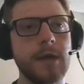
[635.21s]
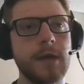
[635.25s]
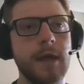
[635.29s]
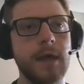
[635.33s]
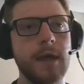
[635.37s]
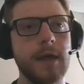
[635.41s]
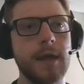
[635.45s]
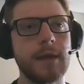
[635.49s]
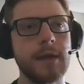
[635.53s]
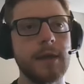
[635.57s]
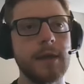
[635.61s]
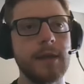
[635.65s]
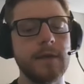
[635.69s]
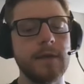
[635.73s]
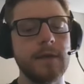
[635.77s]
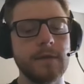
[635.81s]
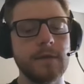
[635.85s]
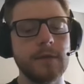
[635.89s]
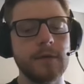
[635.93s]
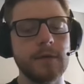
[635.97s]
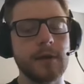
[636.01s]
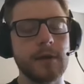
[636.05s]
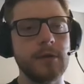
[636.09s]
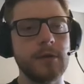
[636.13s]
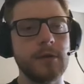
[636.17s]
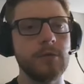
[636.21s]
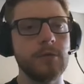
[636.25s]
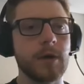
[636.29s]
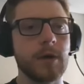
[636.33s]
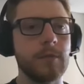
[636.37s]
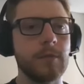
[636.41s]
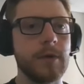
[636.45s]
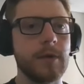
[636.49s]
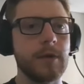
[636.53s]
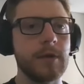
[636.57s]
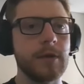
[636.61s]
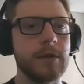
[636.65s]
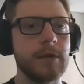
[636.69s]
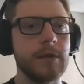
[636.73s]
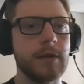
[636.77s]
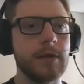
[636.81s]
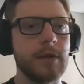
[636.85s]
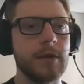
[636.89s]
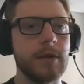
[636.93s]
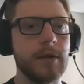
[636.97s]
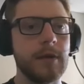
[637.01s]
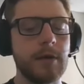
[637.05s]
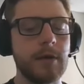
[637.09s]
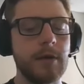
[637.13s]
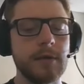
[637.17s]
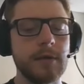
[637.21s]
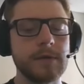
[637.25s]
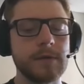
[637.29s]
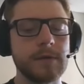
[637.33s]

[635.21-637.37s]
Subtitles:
and this is going to do what we did here.